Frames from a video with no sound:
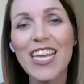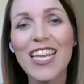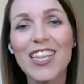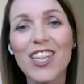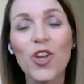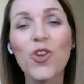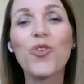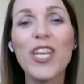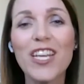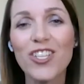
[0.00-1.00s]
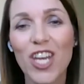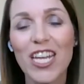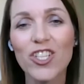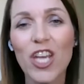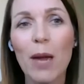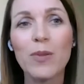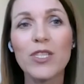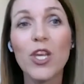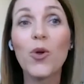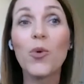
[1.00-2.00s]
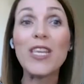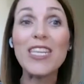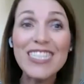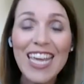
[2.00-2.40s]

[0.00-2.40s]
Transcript: The critical change happens when you